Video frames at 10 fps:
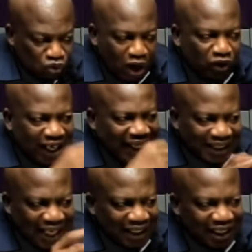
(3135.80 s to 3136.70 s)
do no
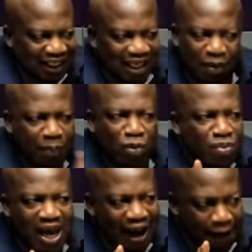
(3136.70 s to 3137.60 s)
case and they get pam
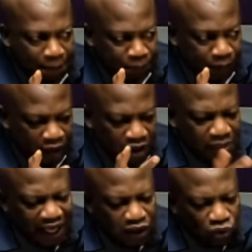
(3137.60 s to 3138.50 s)
obia
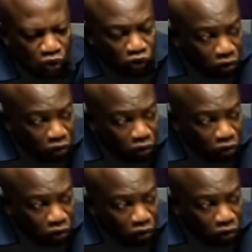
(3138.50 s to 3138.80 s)
because on one